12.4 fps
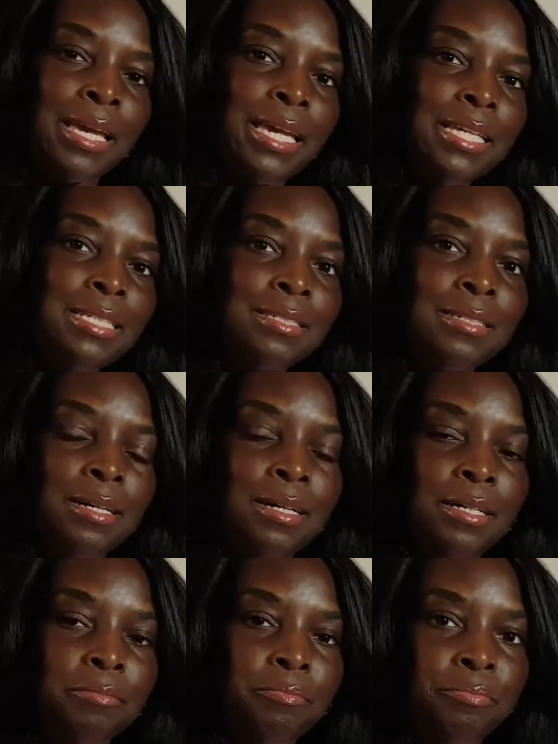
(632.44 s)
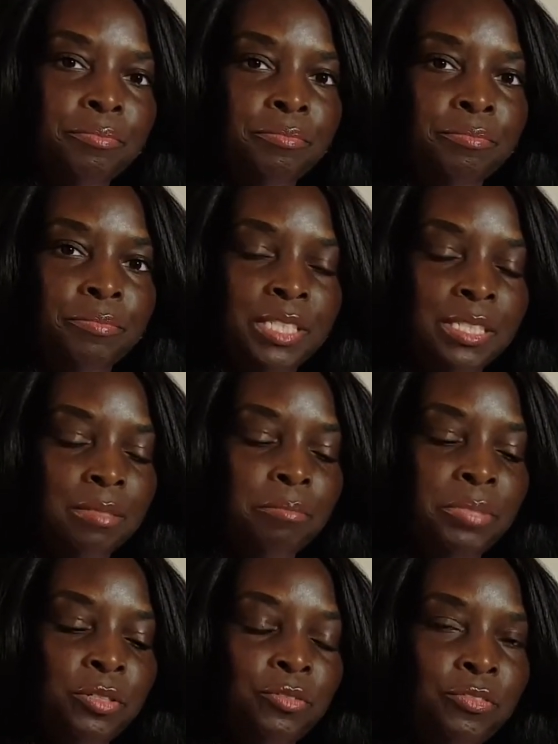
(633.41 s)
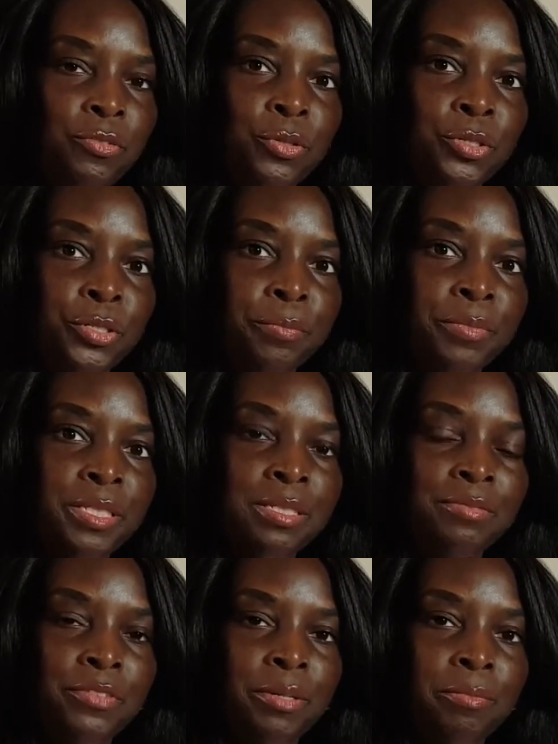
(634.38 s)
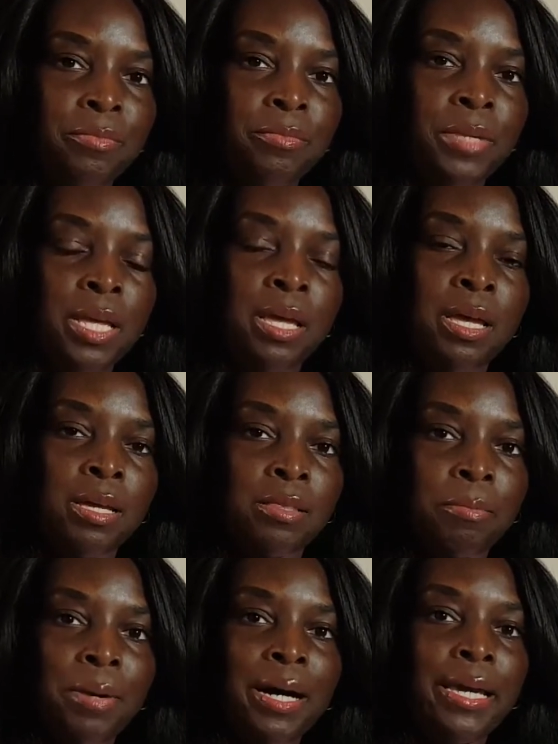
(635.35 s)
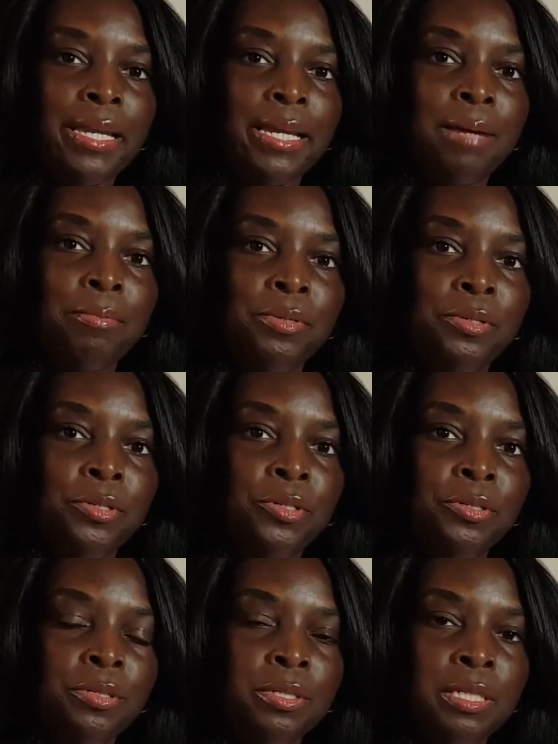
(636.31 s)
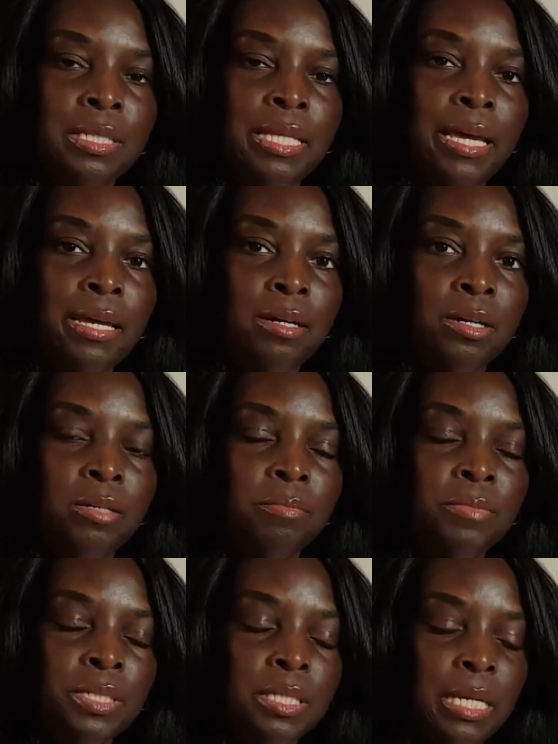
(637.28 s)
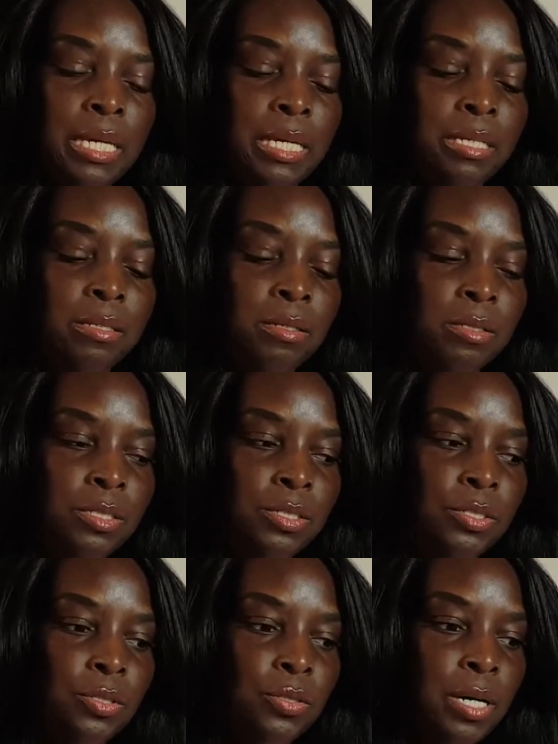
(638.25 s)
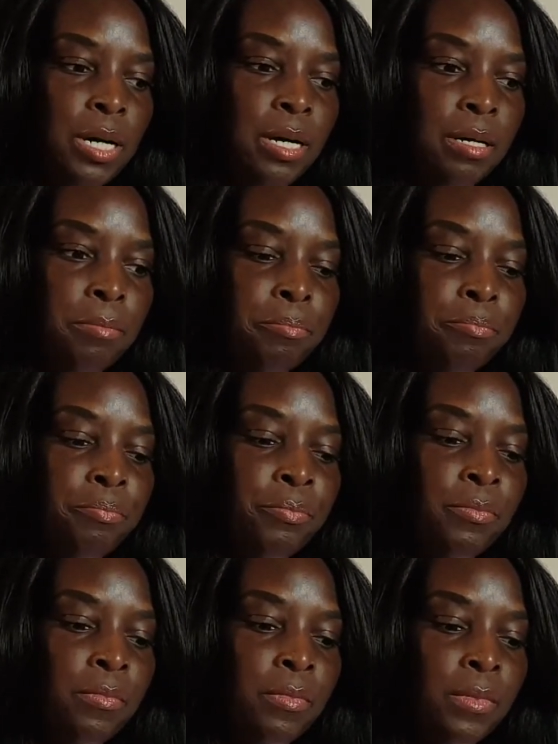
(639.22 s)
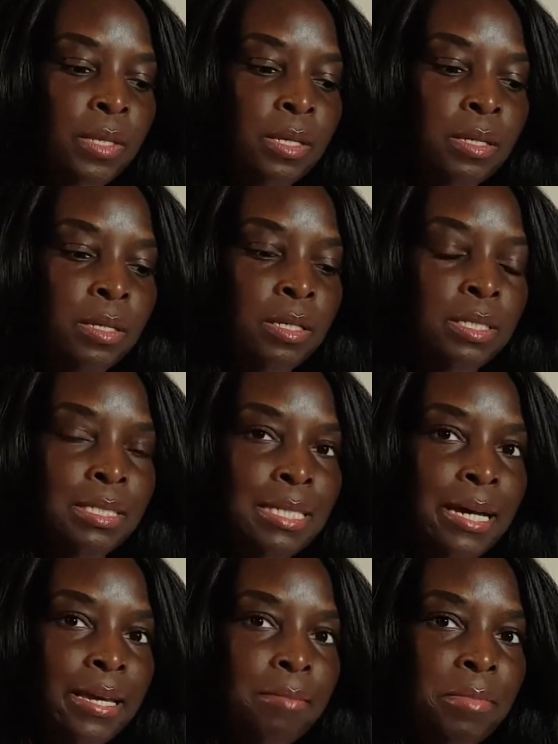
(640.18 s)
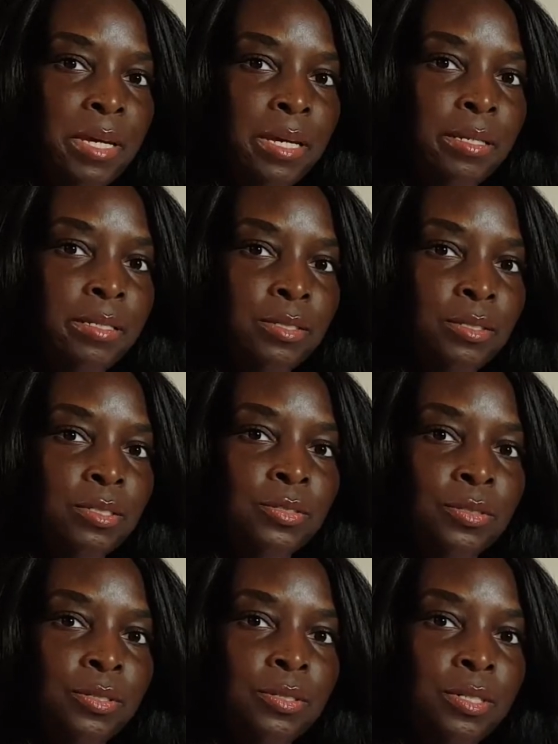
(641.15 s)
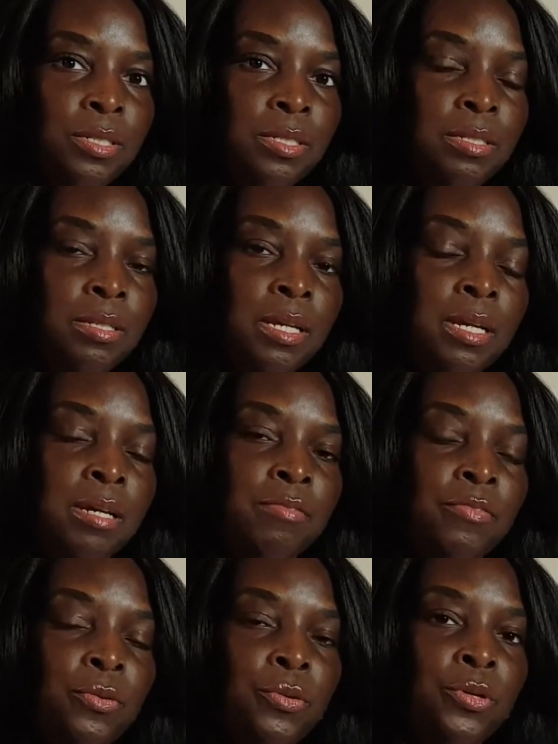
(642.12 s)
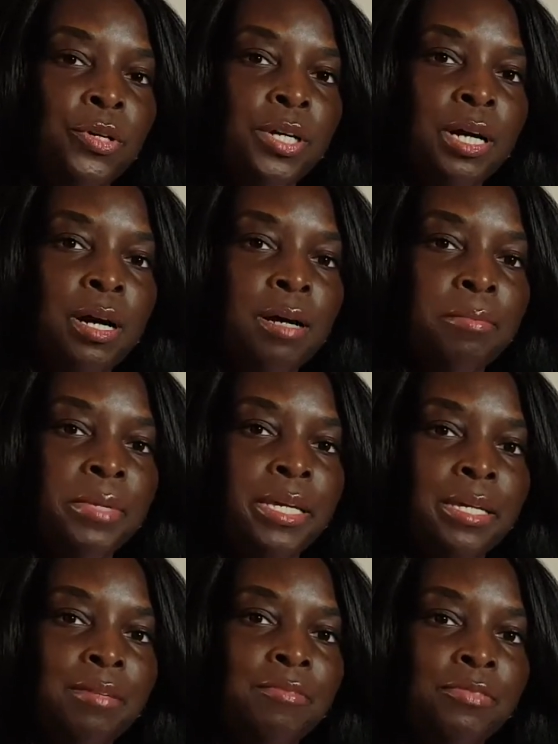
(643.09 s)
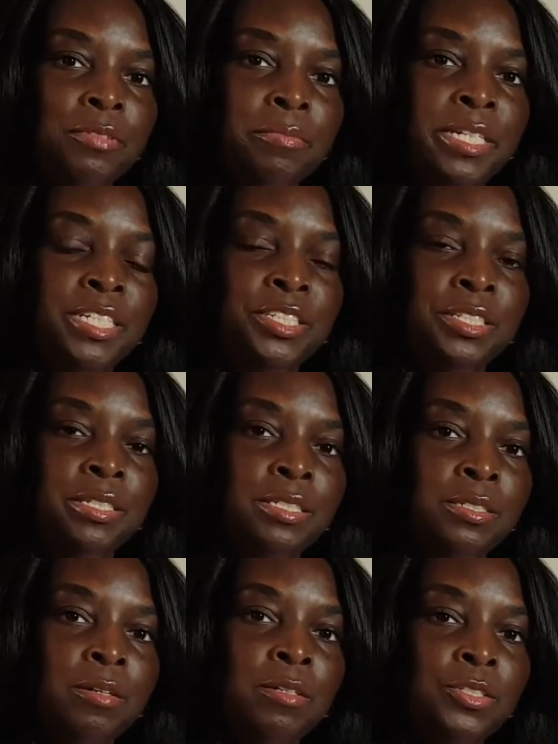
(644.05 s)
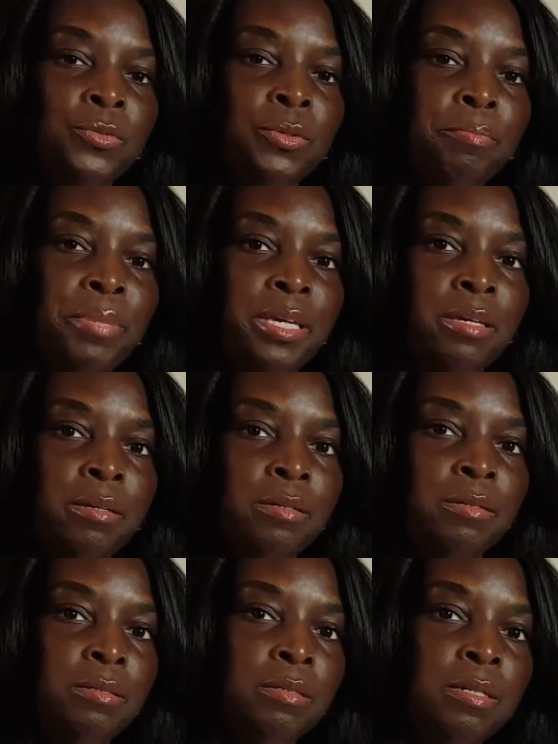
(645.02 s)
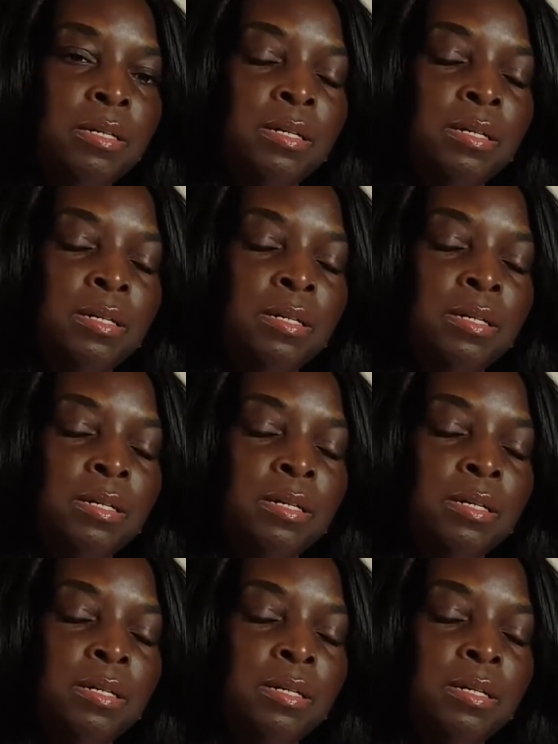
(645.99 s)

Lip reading: It's in pill form. It's from the pineapple. That helps. And also Zymed is also good for calming inflammation. It's also a pill.